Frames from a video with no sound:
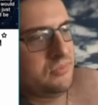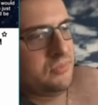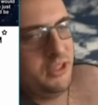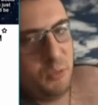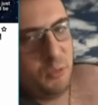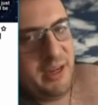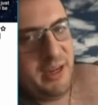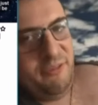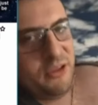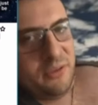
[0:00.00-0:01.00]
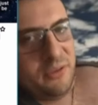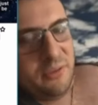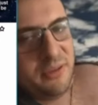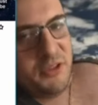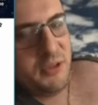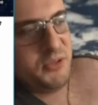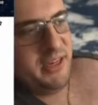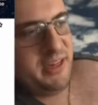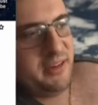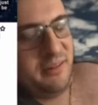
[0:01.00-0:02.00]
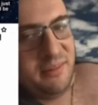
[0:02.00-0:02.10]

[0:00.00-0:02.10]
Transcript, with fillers: You wouldn't have to. That's what I'm saying.